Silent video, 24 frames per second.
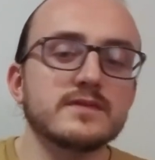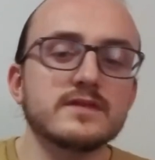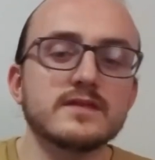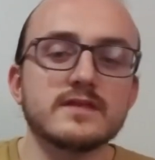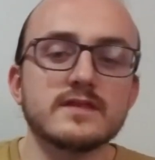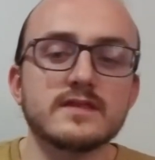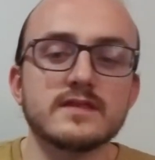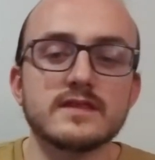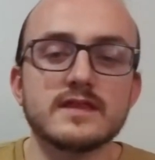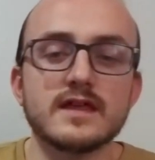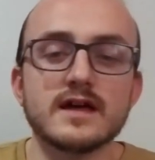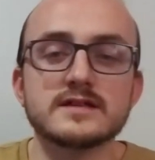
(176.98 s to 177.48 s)

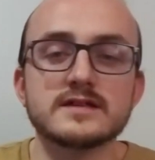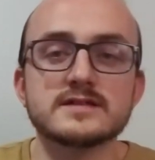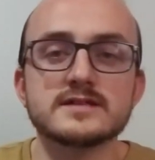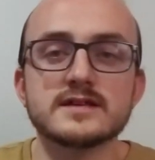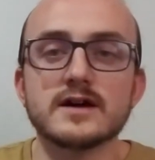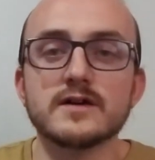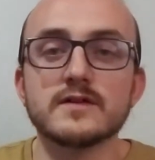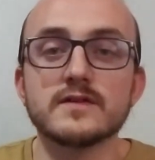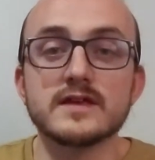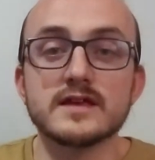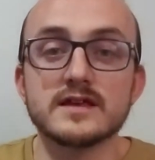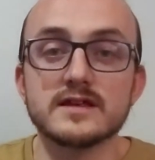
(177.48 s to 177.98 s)
that's
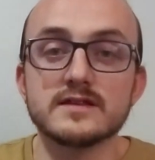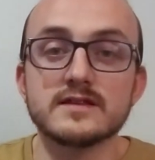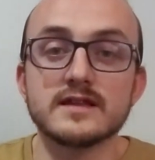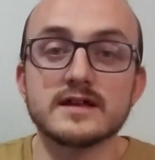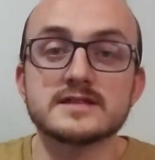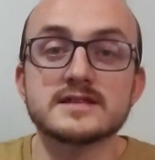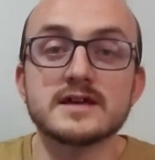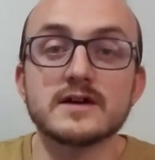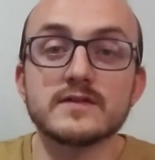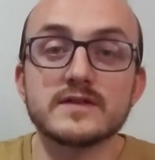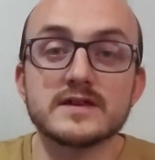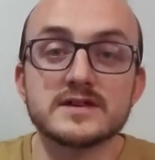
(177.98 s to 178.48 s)
how they
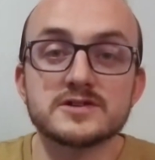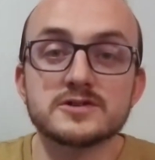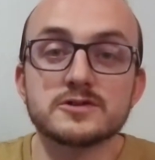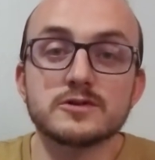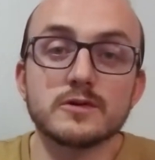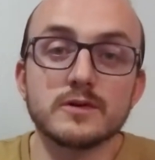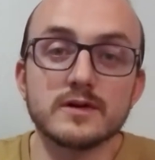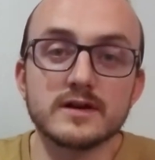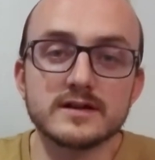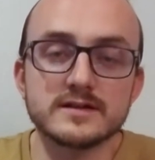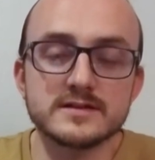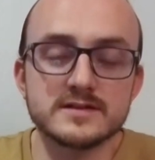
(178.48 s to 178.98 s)

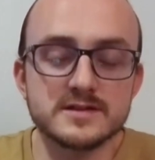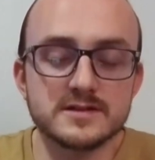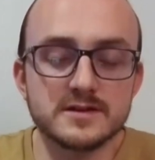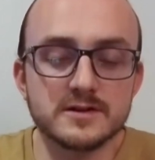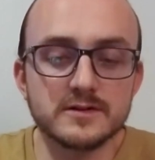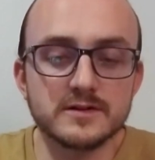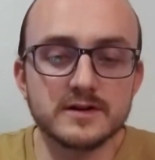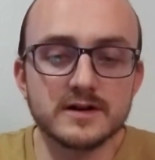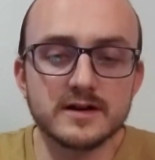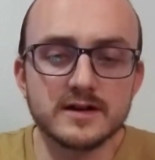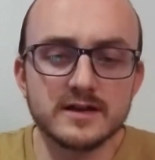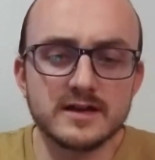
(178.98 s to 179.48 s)
score it.
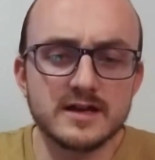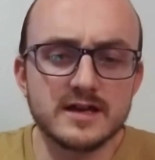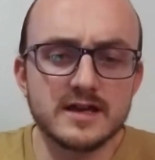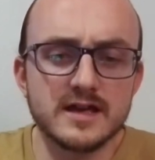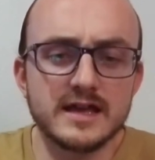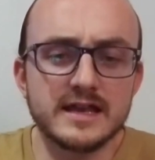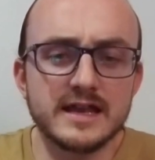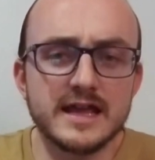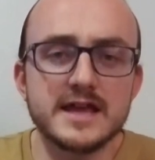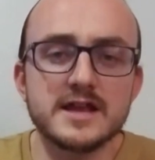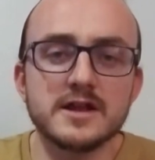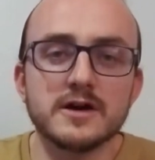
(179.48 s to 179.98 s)
So
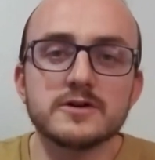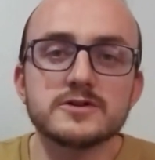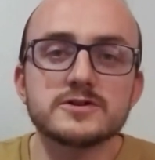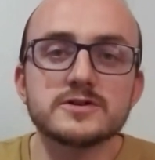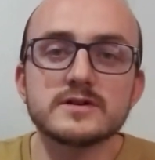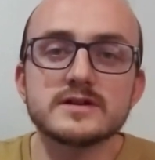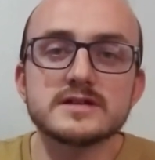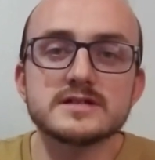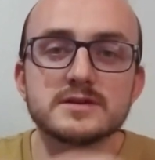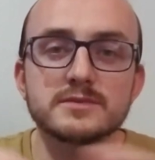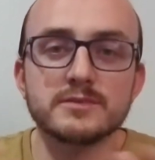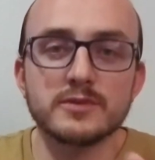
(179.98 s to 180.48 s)
an 800
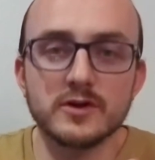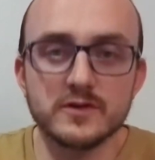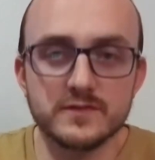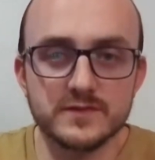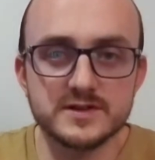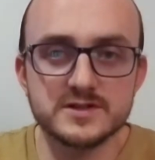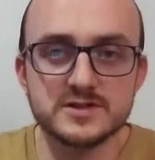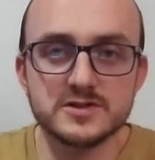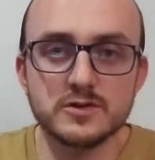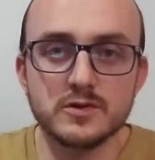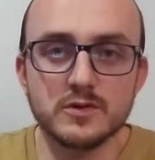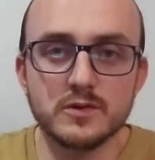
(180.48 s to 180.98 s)
is a perfect
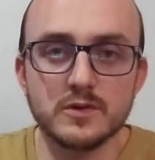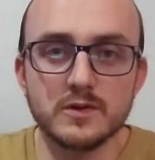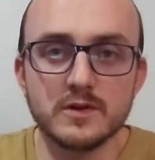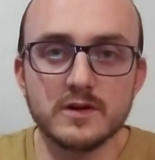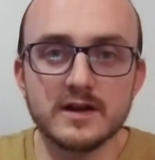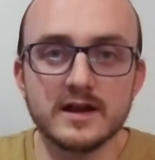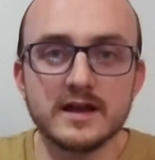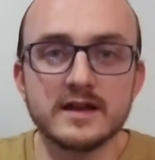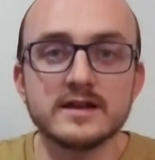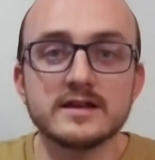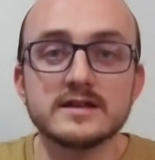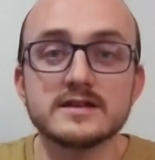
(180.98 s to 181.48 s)
score,
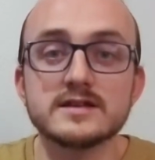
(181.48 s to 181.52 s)
and it